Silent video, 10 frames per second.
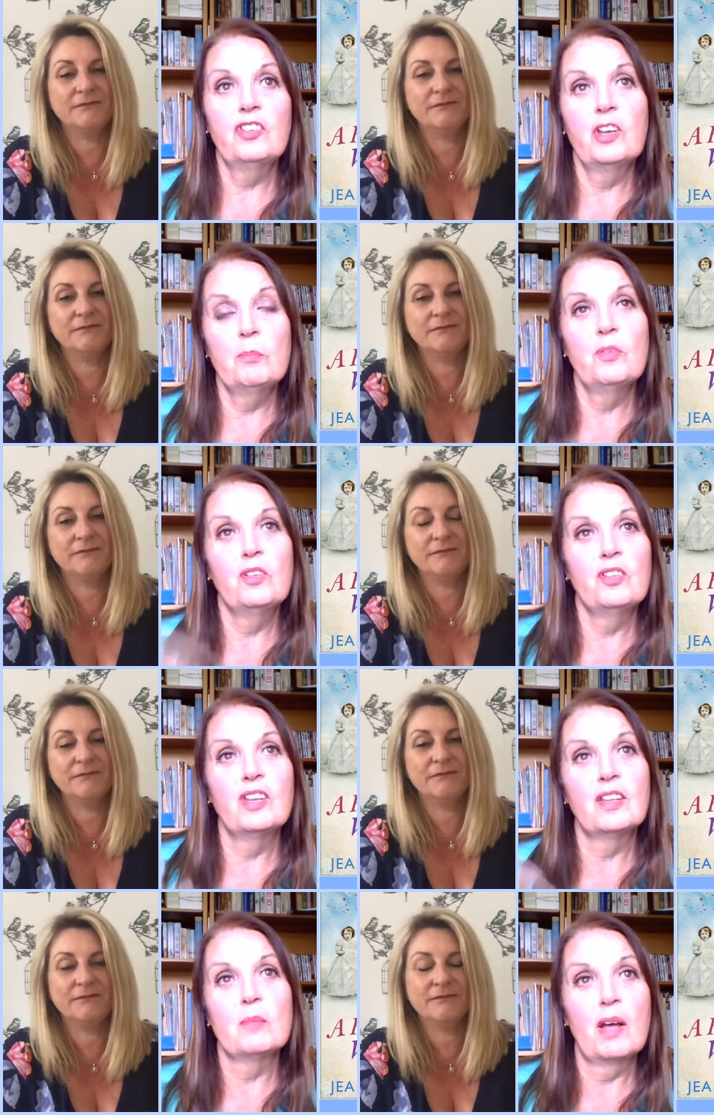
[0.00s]
Speaker 1: she
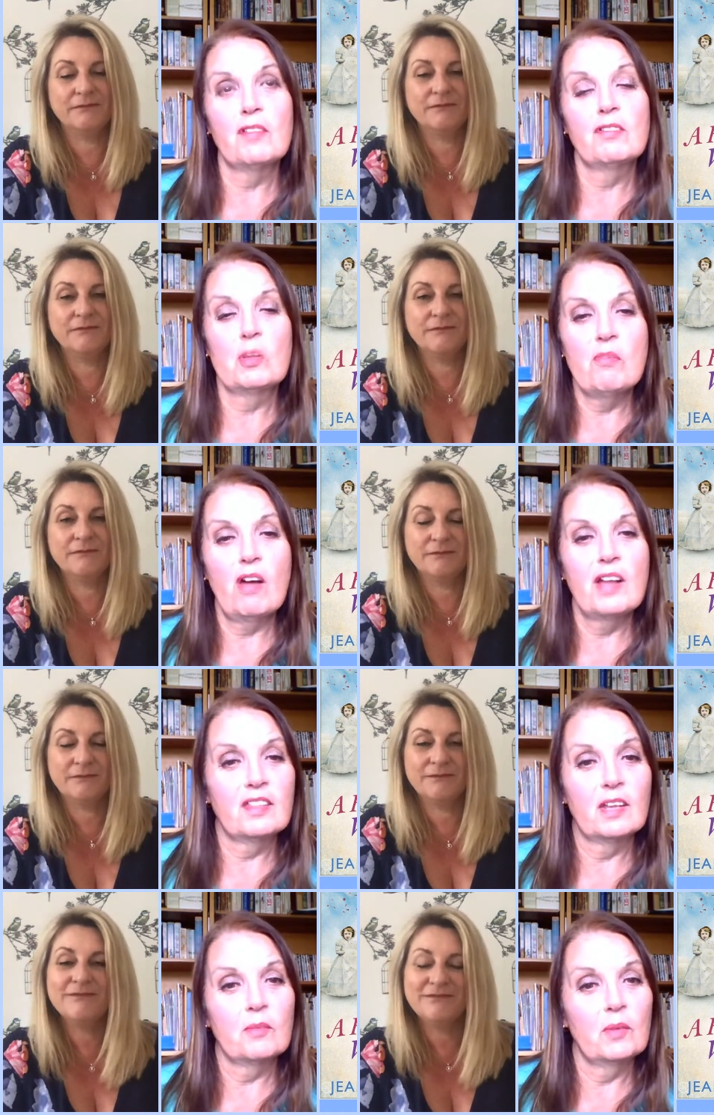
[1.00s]
did the mother the bride
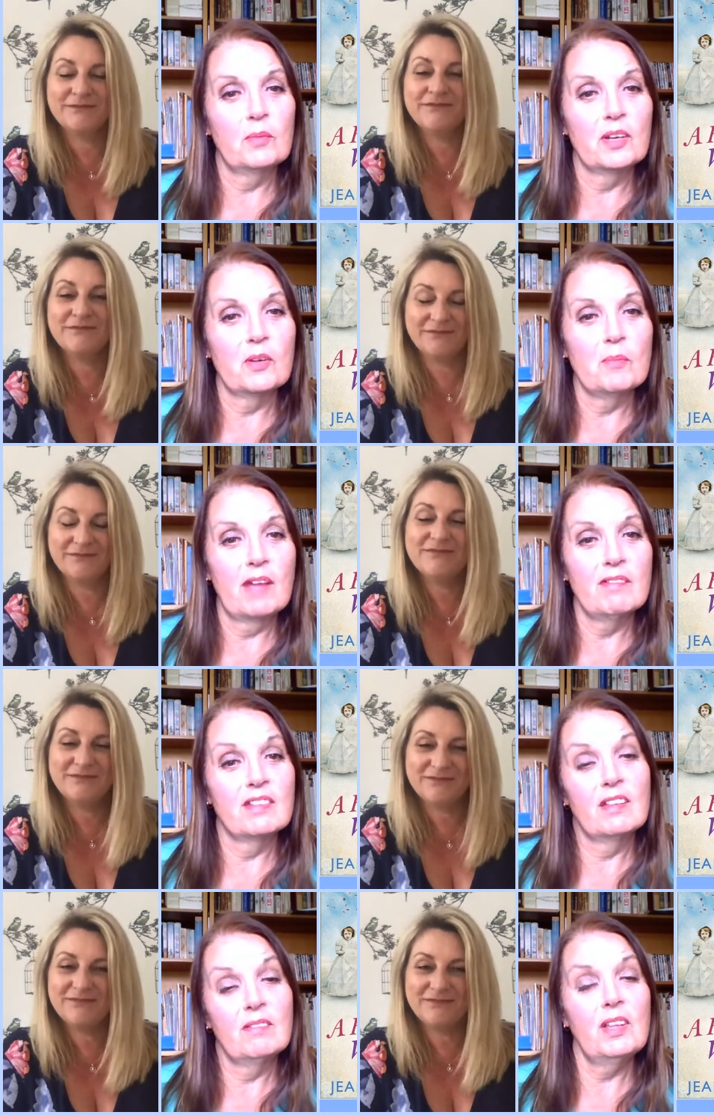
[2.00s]
thing when we got married.
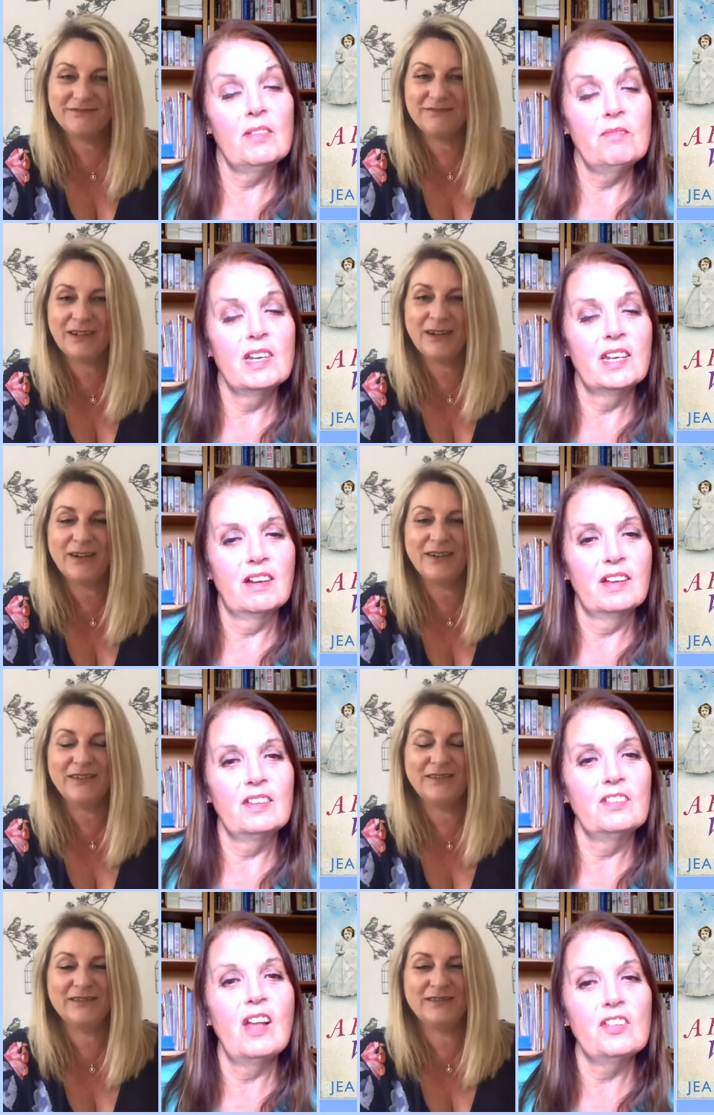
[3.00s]
So yeah, really nice.
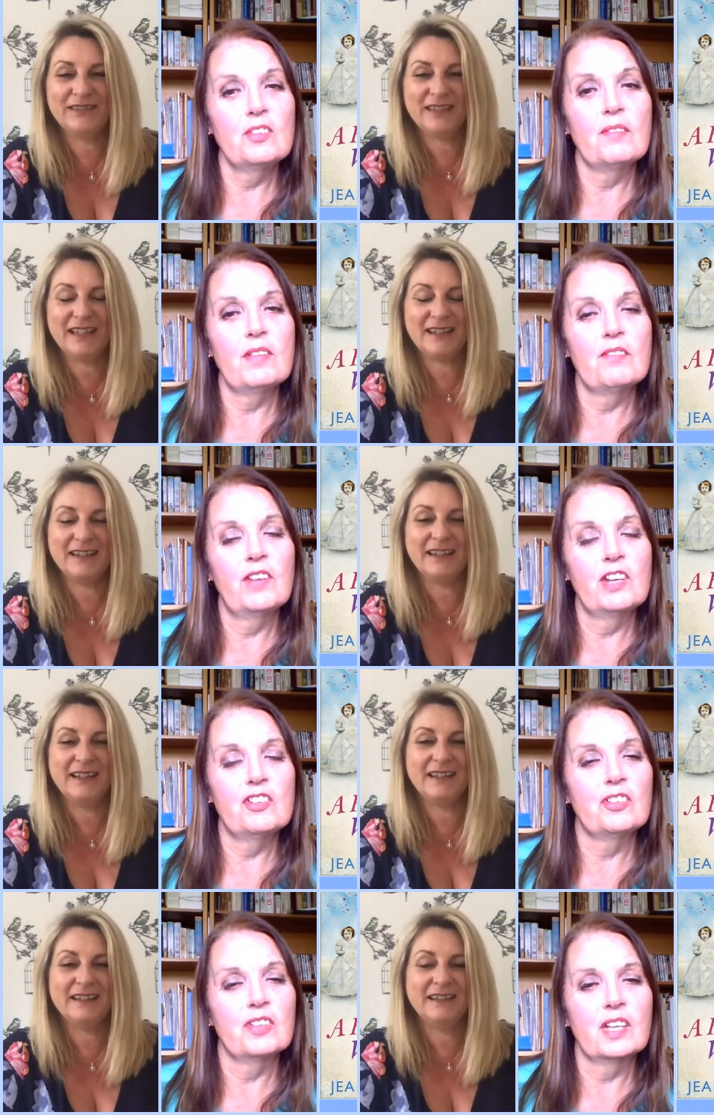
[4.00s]
Oh. Nice to have them
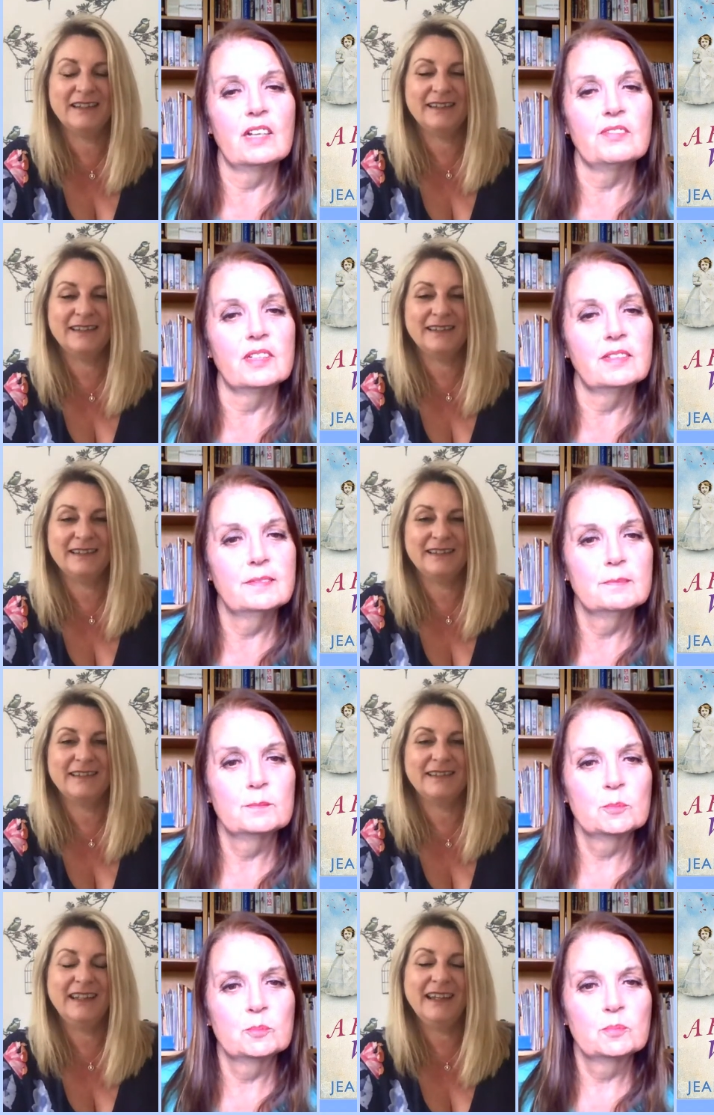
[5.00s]
featured on the cover.
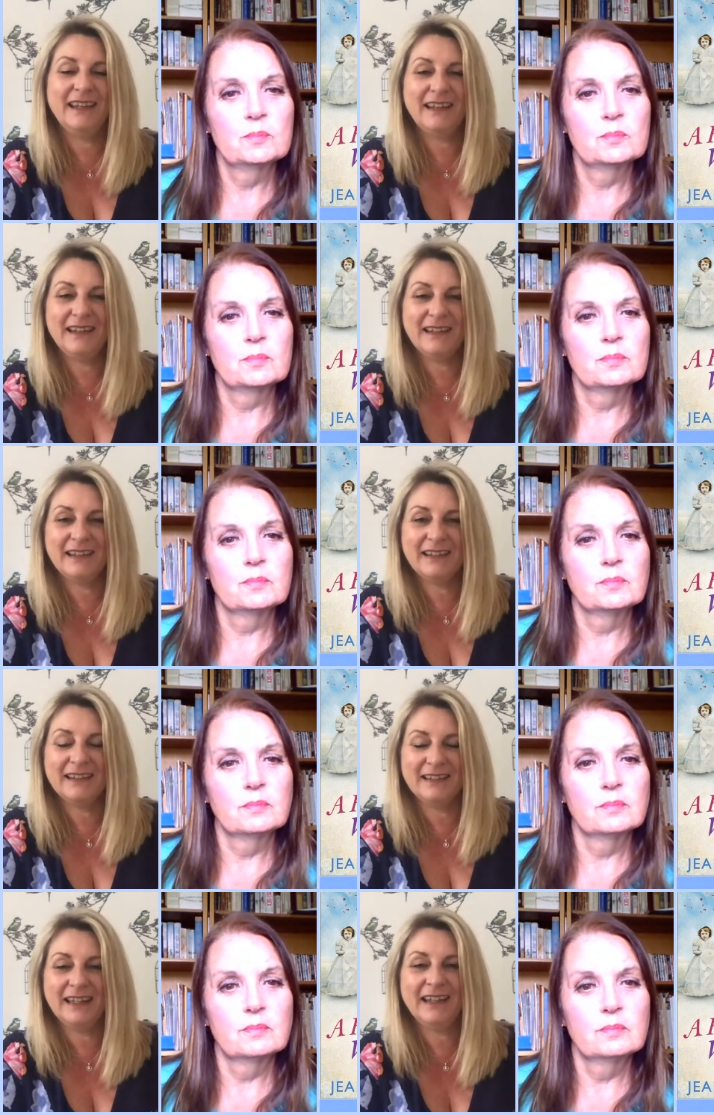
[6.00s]
Speaker 2: Yeah,
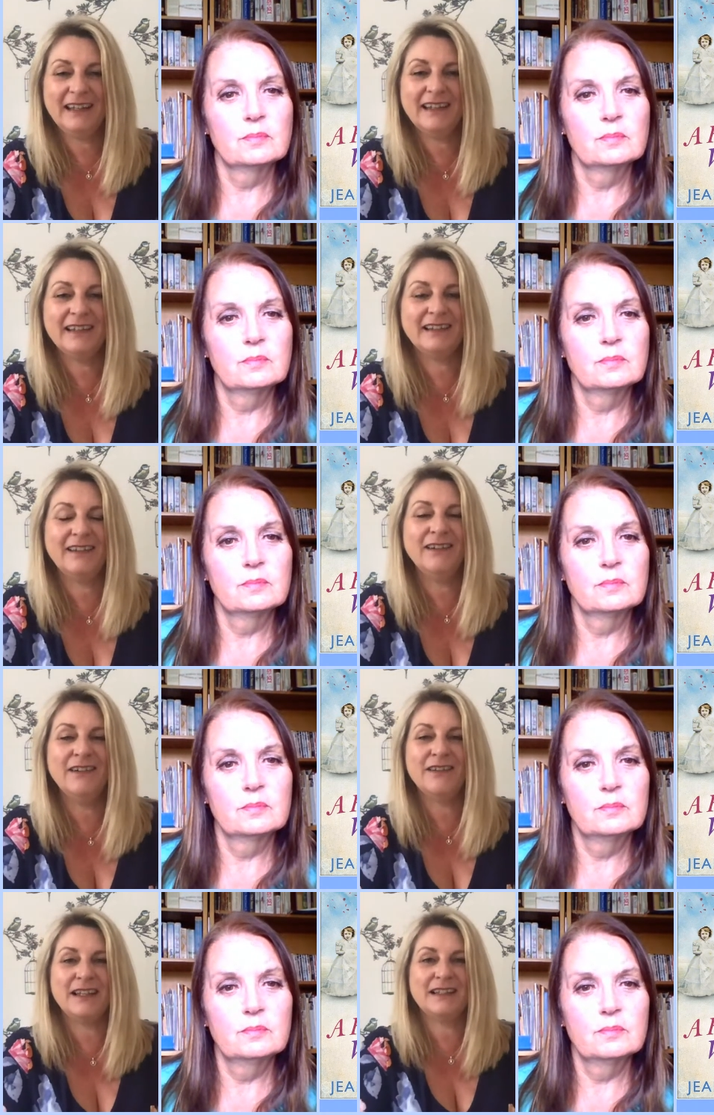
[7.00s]
yeah.
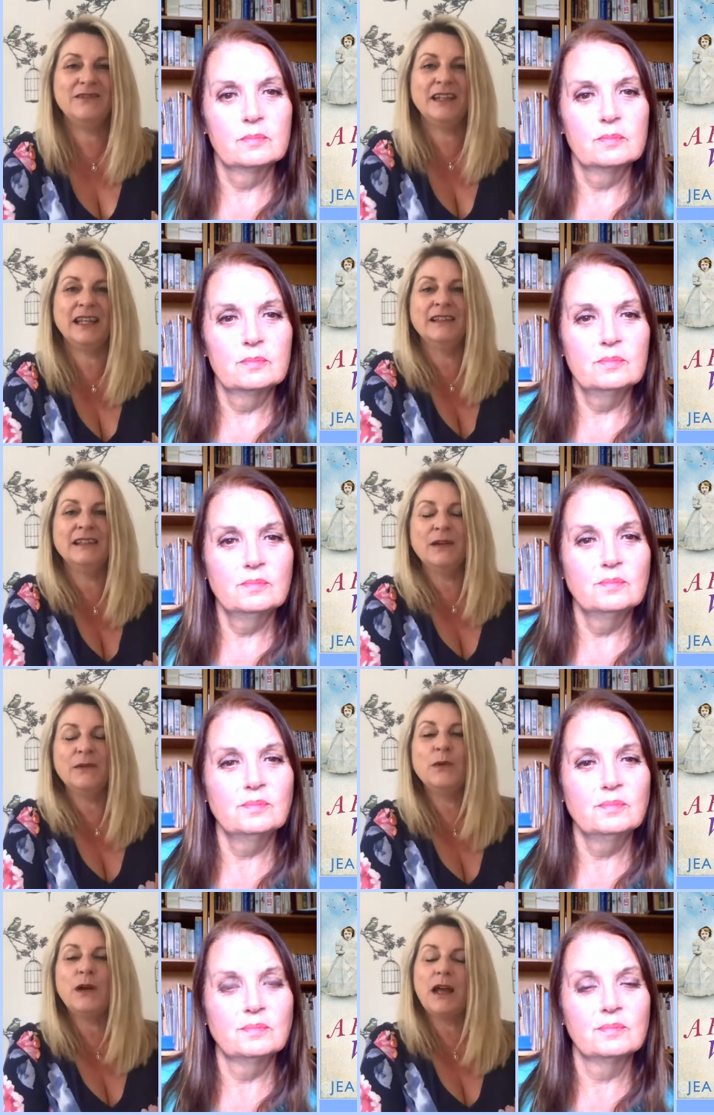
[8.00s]
Oh, that's lovely.
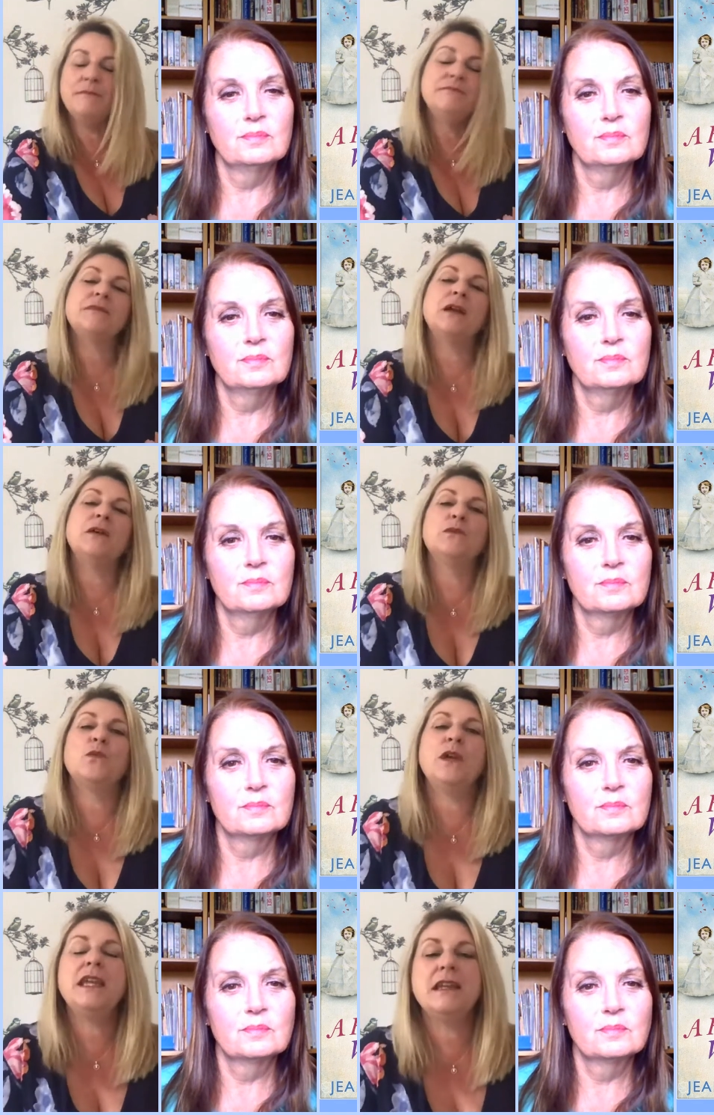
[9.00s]
Oh. Well, um,
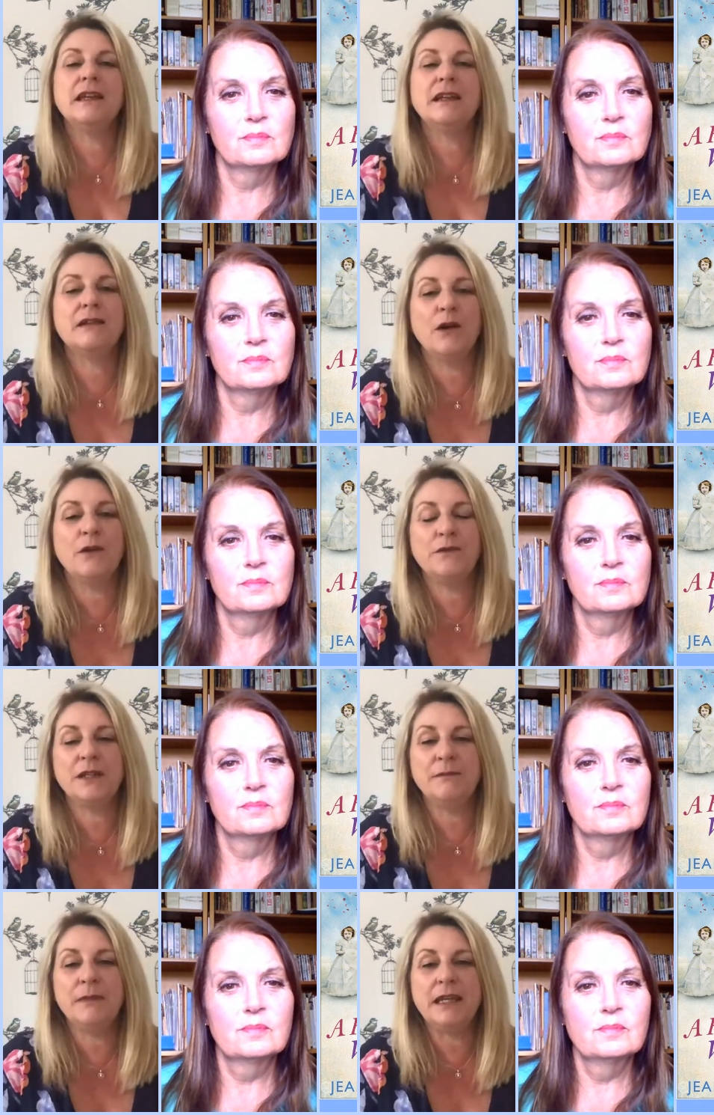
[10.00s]
we
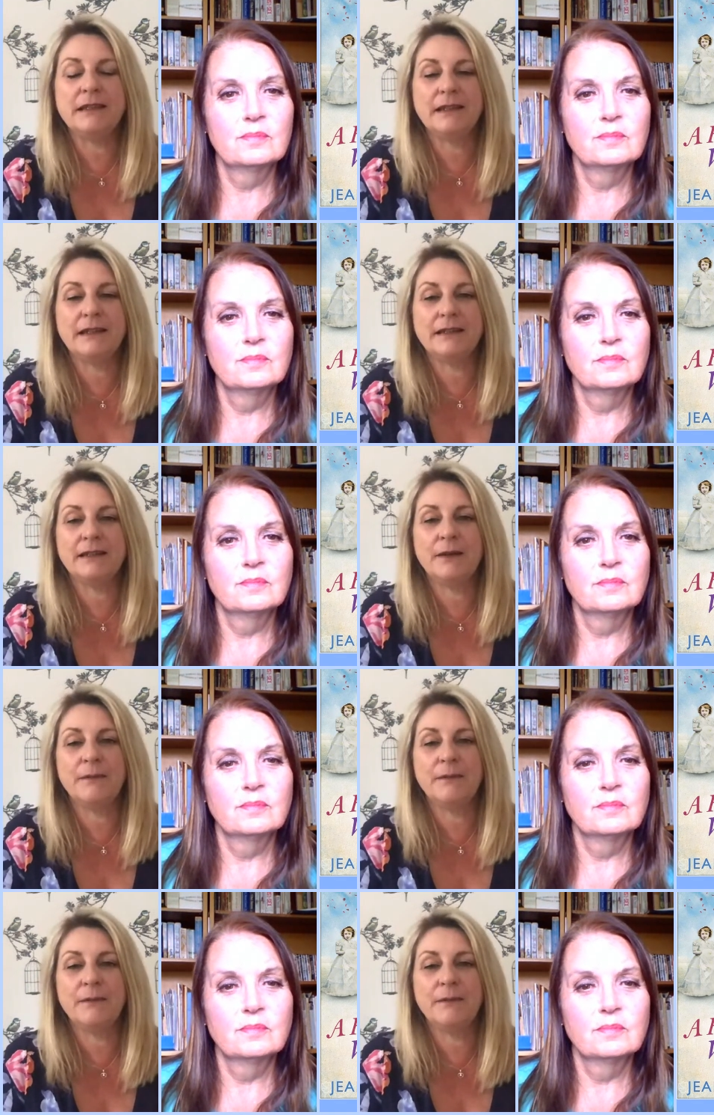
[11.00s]
often meet at